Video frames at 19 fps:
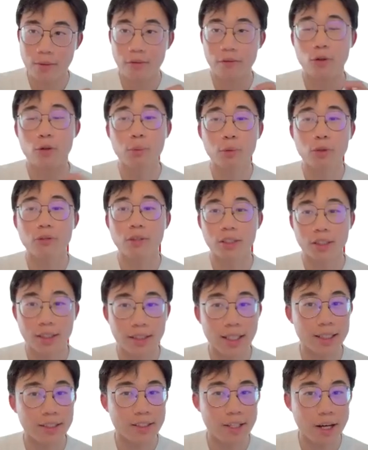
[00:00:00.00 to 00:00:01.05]
before we move on to the
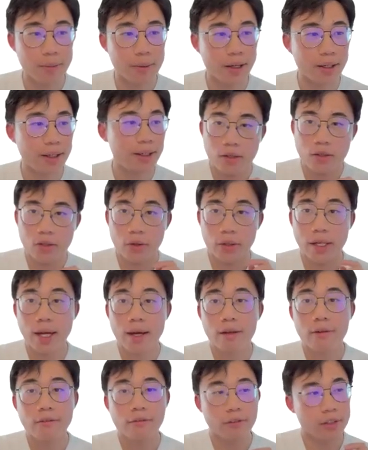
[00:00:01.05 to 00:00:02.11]
next topic. So
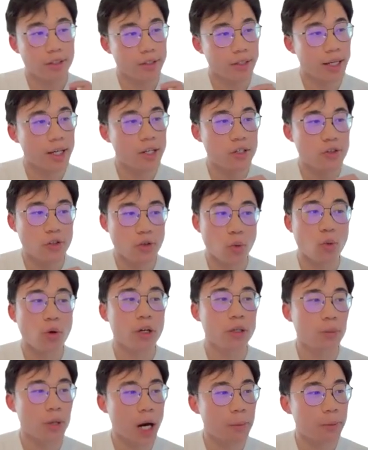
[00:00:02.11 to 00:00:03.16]
again, for this agent to
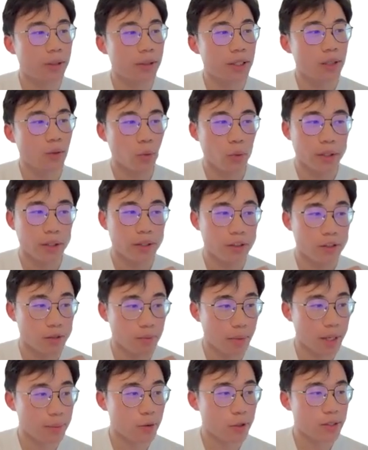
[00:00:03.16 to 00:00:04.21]
work properly, we need this
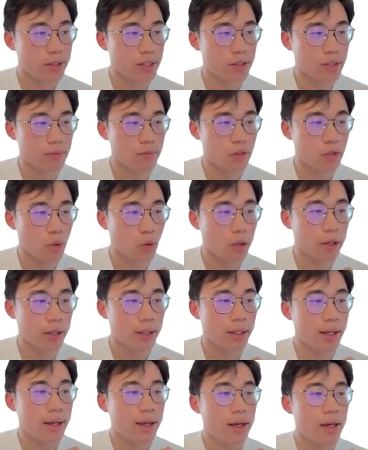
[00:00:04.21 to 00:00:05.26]
memory system to
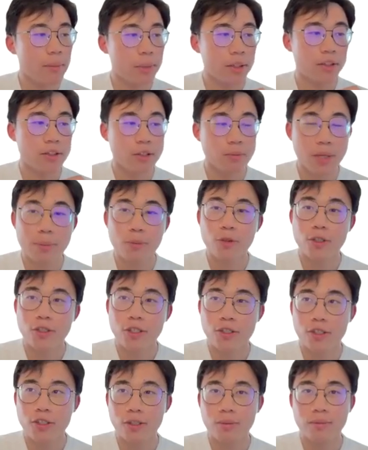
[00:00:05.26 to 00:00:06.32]
work, but this memory
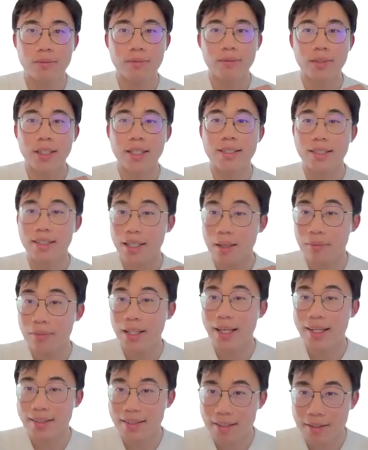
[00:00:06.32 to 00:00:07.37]
system needs an
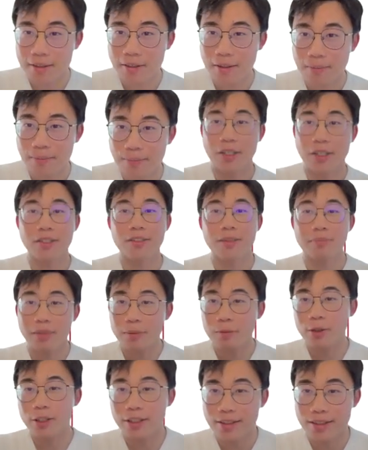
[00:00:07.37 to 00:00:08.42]
update system because
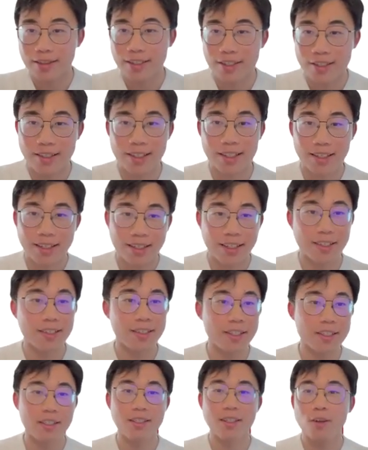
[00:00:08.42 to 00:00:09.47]
memory doesn't just
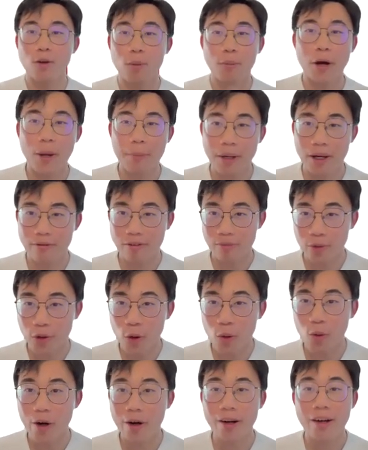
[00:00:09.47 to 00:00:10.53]
exist or pop up from
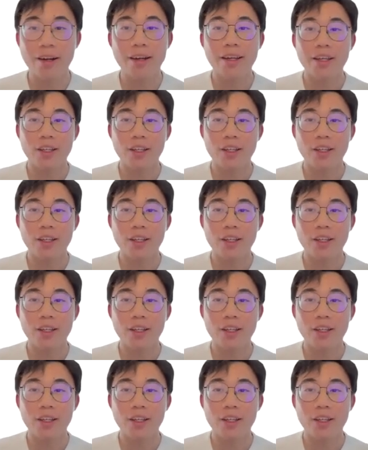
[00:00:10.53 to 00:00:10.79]
nowhere.